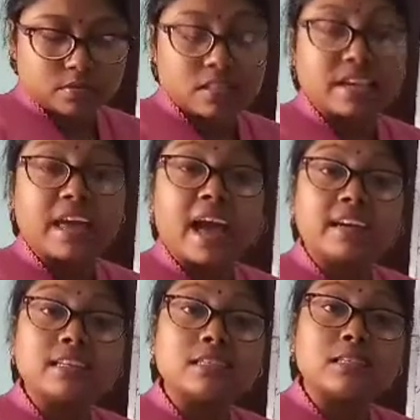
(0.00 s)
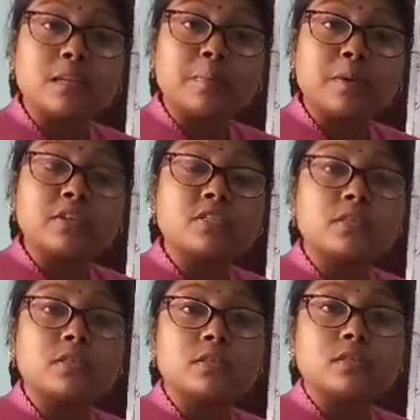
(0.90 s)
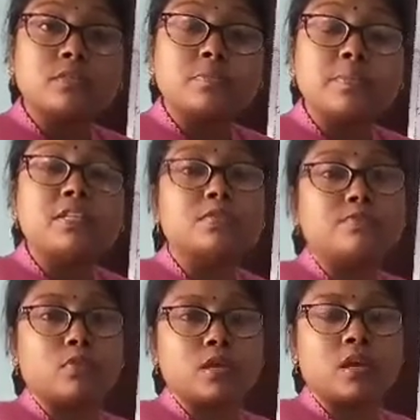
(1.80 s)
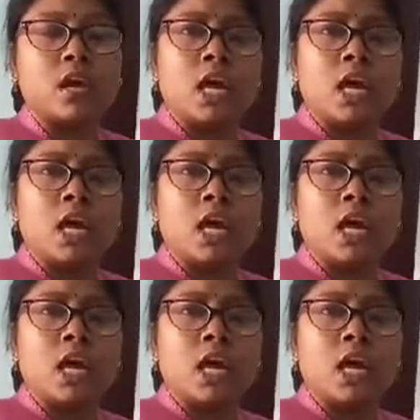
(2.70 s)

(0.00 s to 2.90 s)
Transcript: The cat is sleeping peacefully.